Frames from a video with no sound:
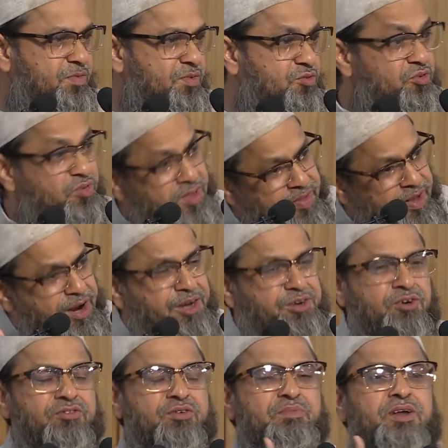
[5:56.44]
So this is the
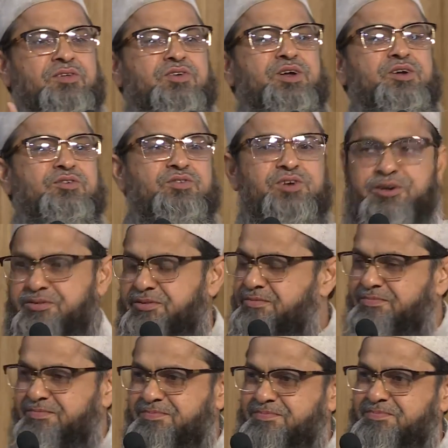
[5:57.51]
nature of the Palestinian state.
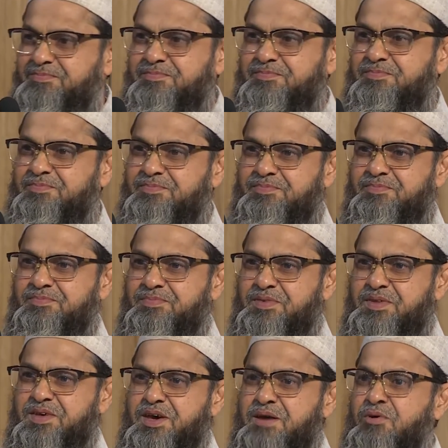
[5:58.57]

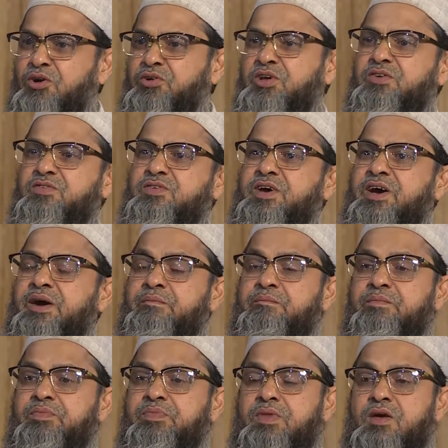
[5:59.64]
About this
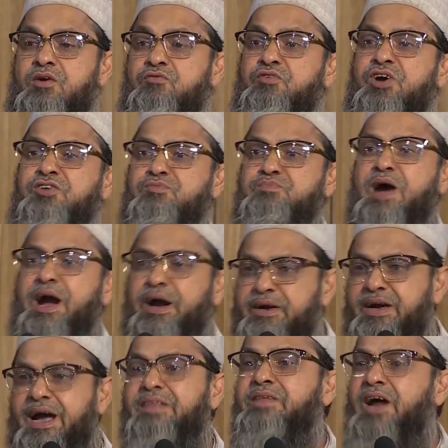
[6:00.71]
West Bank,
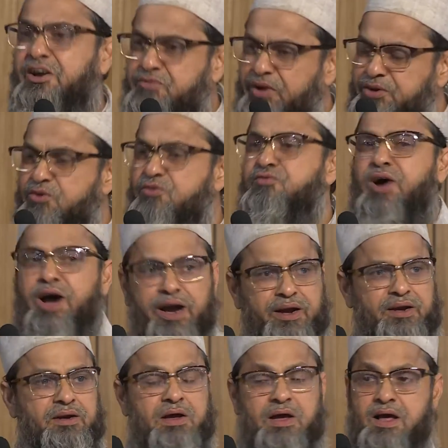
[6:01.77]
and that's why you
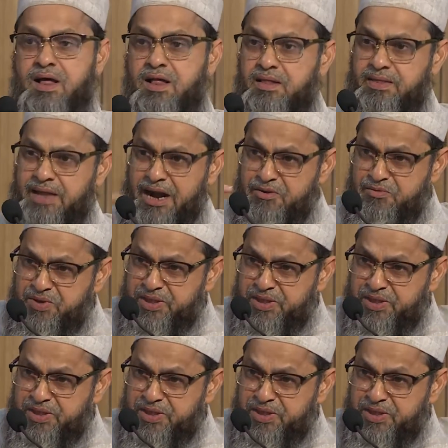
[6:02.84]
find that